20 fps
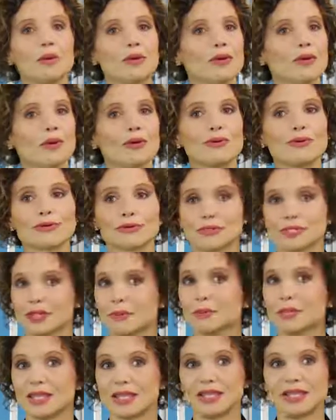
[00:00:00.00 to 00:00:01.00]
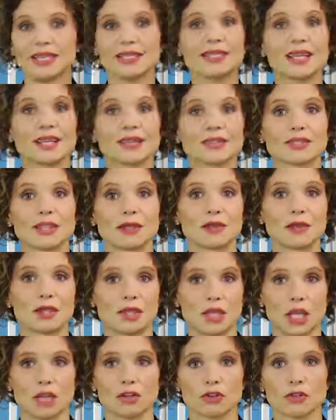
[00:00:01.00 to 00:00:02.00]
we'll go through some of the details there that
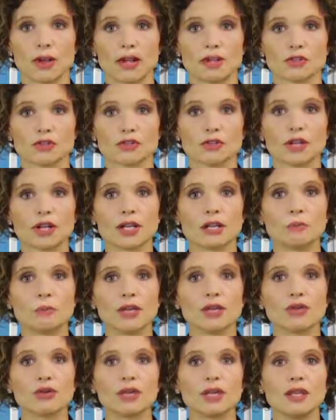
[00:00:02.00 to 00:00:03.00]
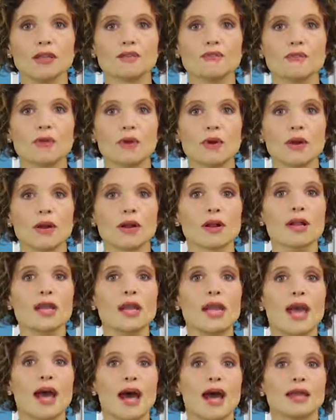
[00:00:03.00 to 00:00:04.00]
the underwriters are going to be looking for.
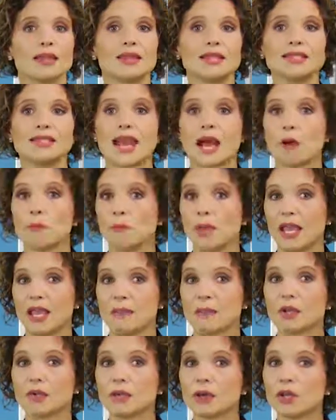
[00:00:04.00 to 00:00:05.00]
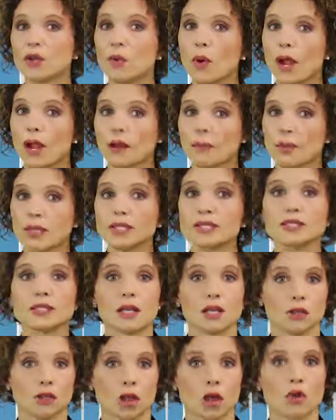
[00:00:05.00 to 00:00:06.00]
The down payment requirements,
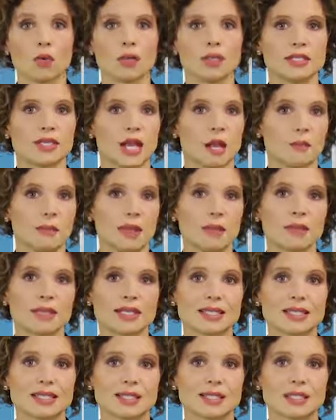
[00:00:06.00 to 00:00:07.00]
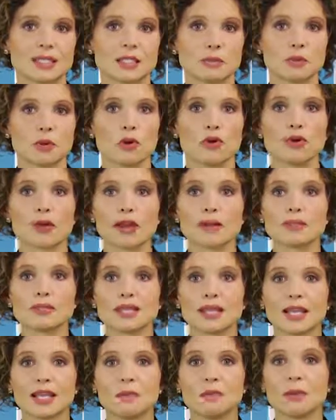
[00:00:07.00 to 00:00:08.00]
along with down payment assistance programs
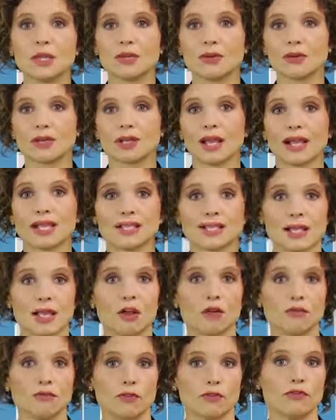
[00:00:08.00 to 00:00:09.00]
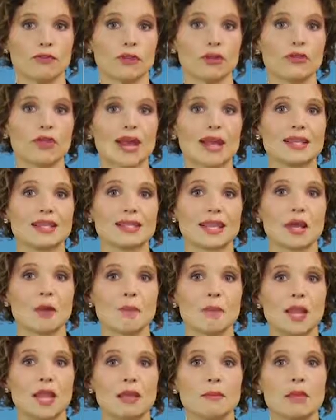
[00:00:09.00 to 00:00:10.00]
that can be utilized to help fulfill that
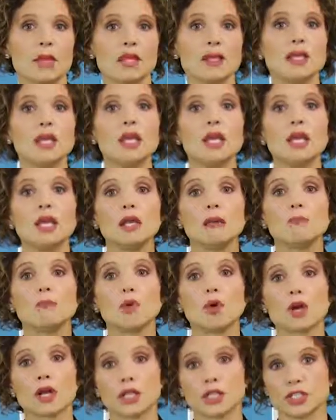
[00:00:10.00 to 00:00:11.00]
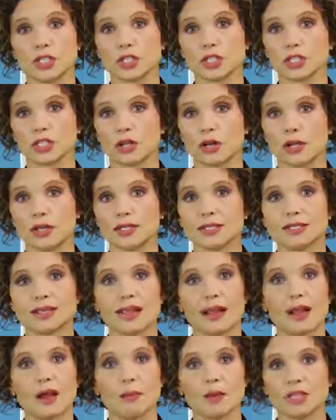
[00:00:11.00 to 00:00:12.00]
down payment. Mortgage insurance,
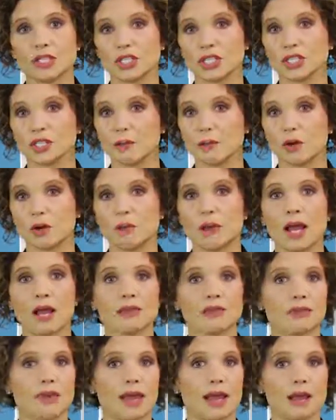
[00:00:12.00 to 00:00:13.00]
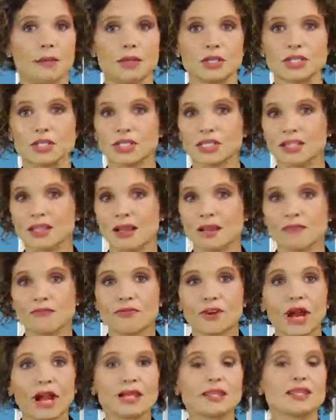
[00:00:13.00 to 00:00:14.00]
how much is it per month? How much is it up
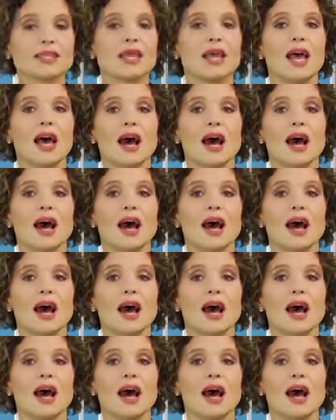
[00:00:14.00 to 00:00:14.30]
front?